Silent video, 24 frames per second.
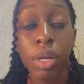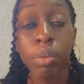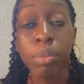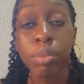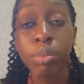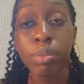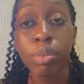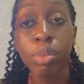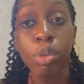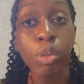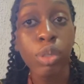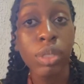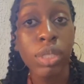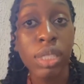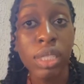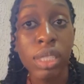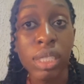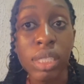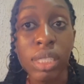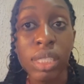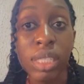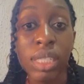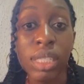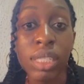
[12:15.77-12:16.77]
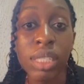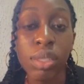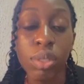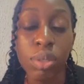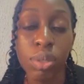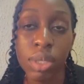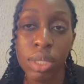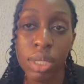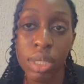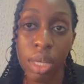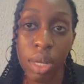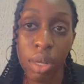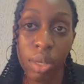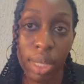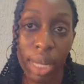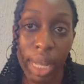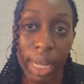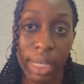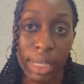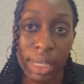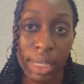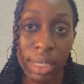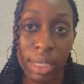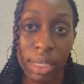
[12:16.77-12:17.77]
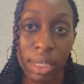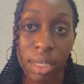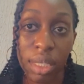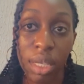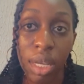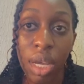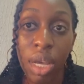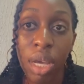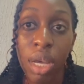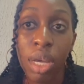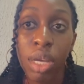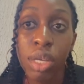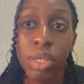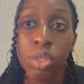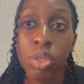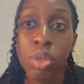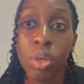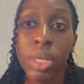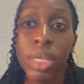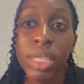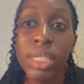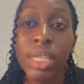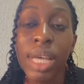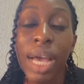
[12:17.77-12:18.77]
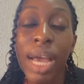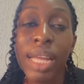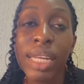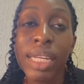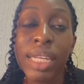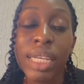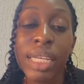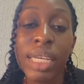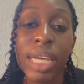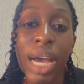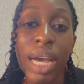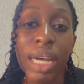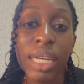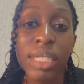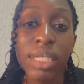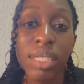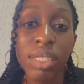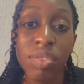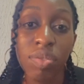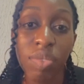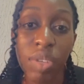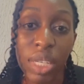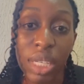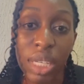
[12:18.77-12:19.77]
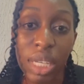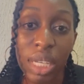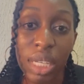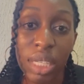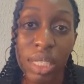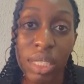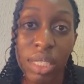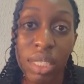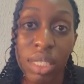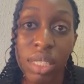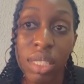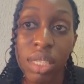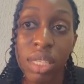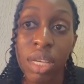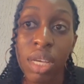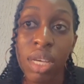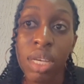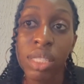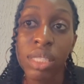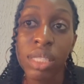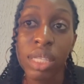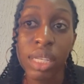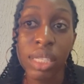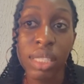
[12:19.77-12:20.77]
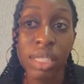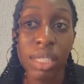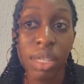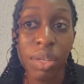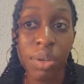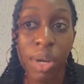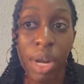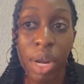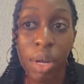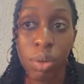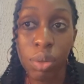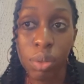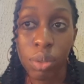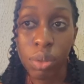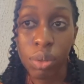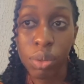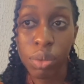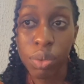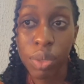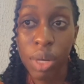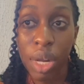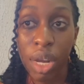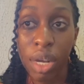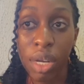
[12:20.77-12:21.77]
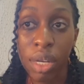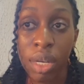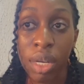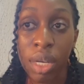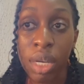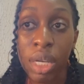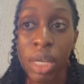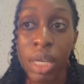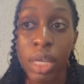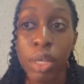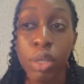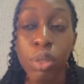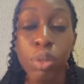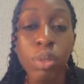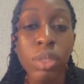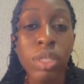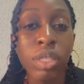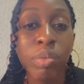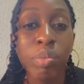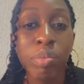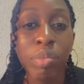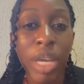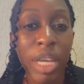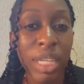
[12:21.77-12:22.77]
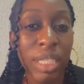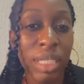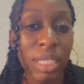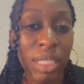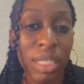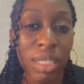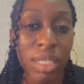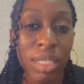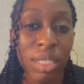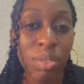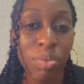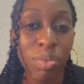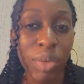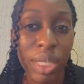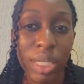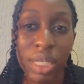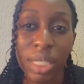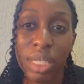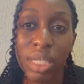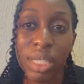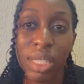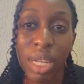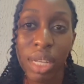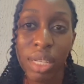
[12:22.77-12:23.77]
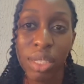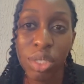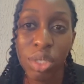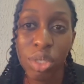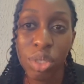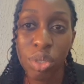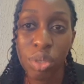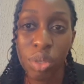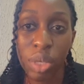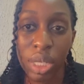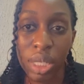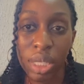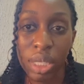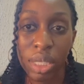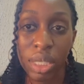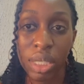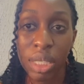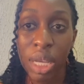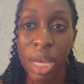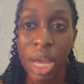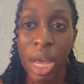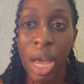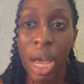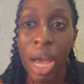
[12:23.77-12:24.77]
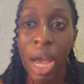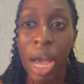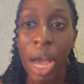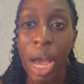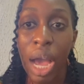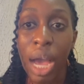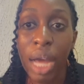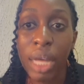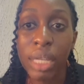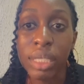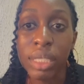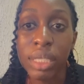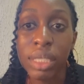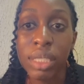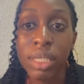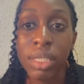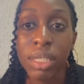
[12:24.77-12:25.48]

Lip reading: proteins, leading to cell lysis. So it's highly active against Neisseria gonorrhea, including many resistant strains. And